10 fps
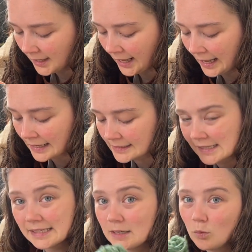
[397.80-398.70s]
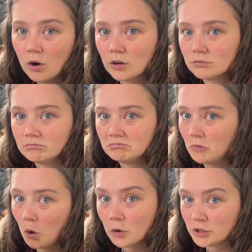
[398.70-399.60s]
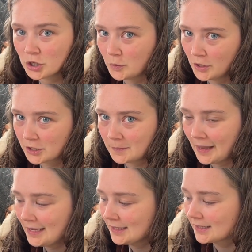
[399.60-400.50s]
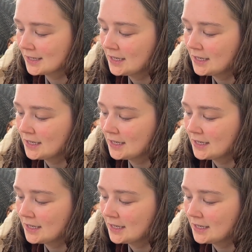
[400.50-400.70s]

and see what order works best,